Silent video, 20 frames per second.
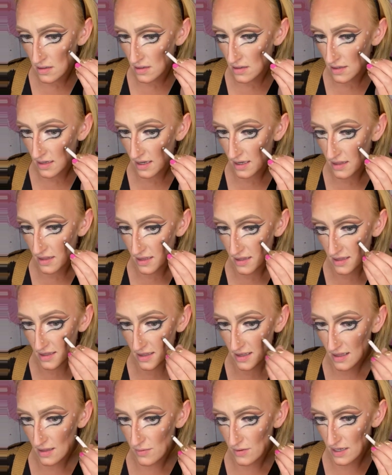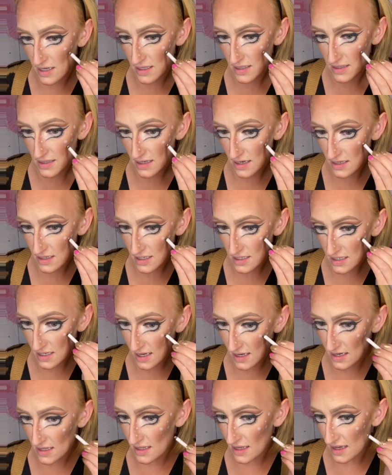And then the little ones I just kind
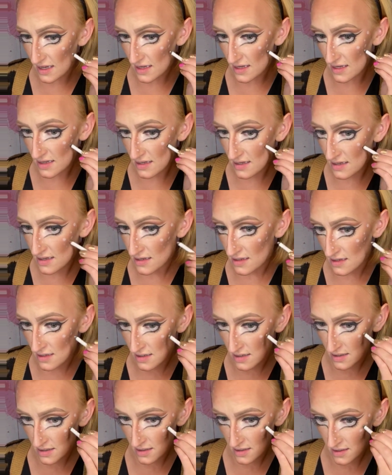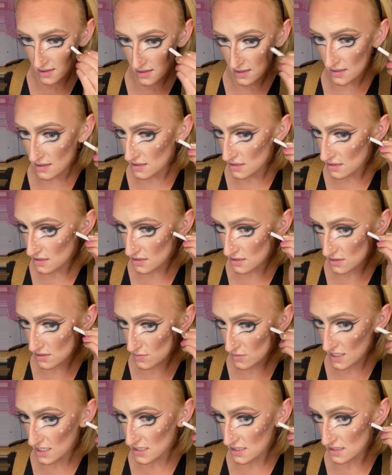of like
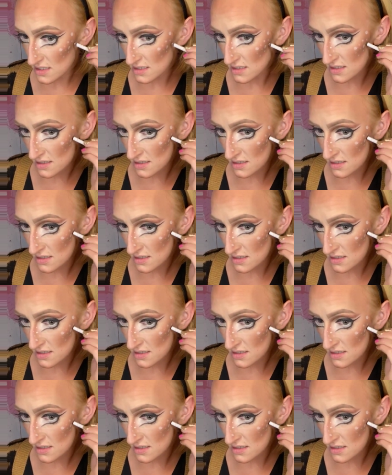twist